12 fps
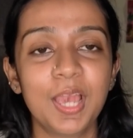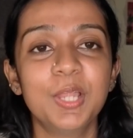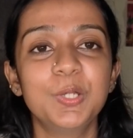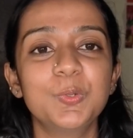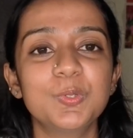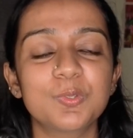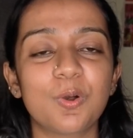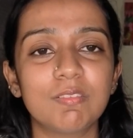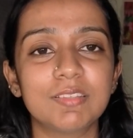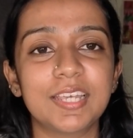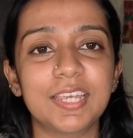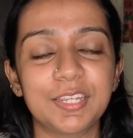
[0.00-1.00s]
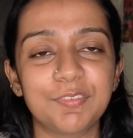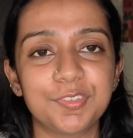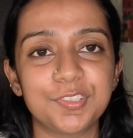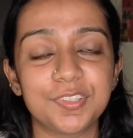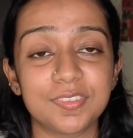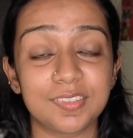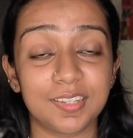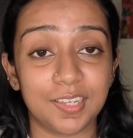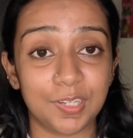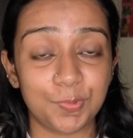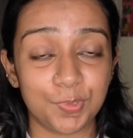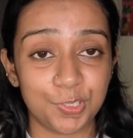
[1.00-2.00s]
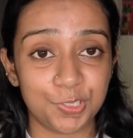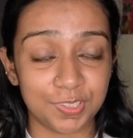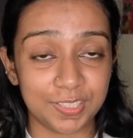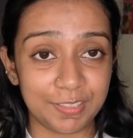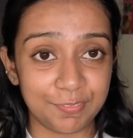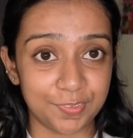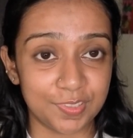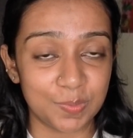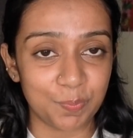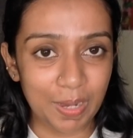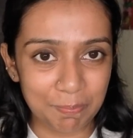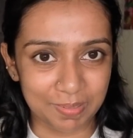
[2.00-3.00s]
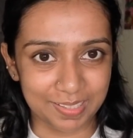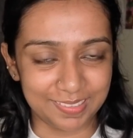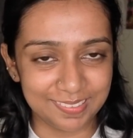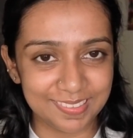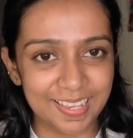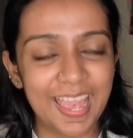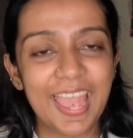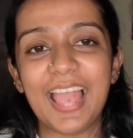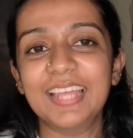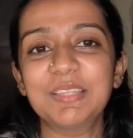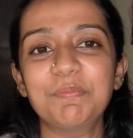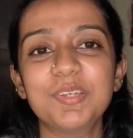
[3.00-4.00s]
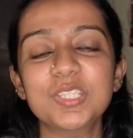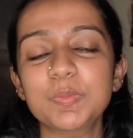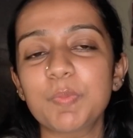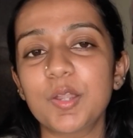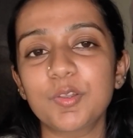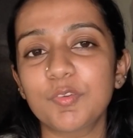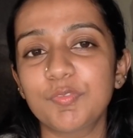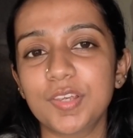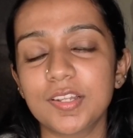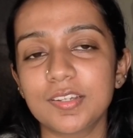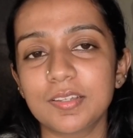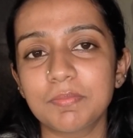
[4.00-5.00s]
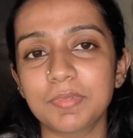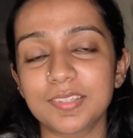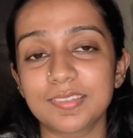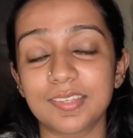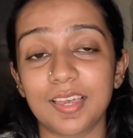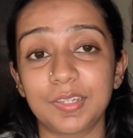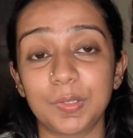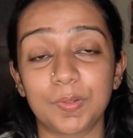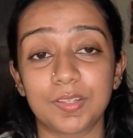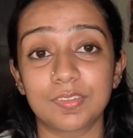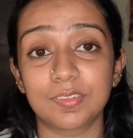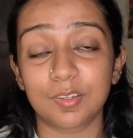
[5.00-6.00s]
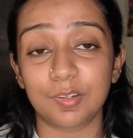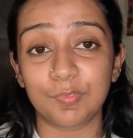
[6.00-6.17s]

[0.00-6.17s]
to solve the inefficiency in traditional inference pipelines. And the best part of VLLM is that you can serve